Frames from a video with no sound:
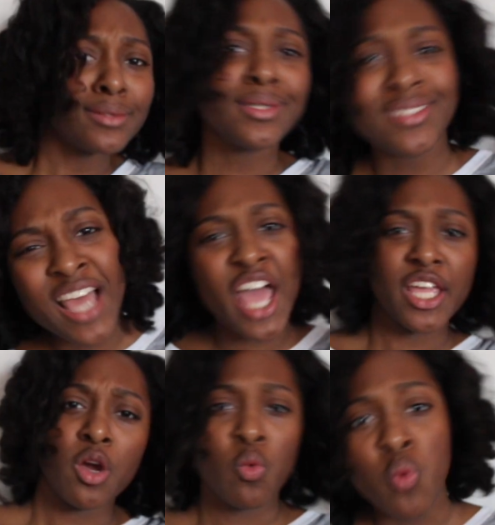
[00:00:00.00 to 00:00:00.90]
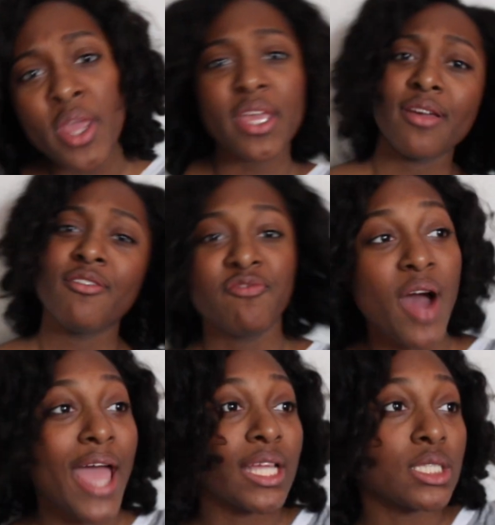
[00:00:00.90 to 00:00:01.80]
Today we
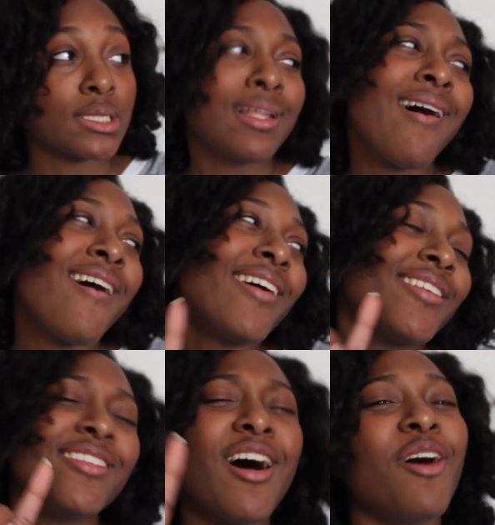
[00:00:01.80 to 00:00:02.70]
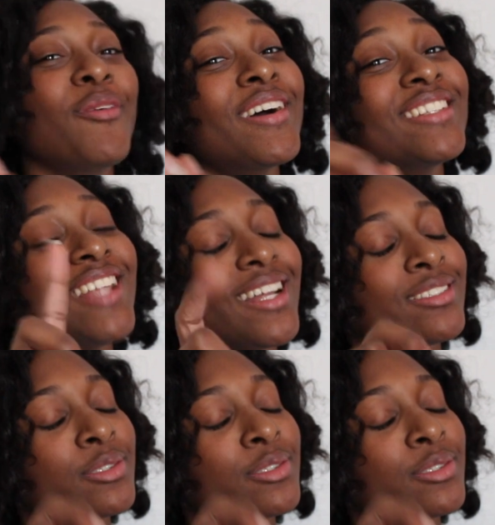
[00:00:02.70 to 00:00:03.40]
fight. No, not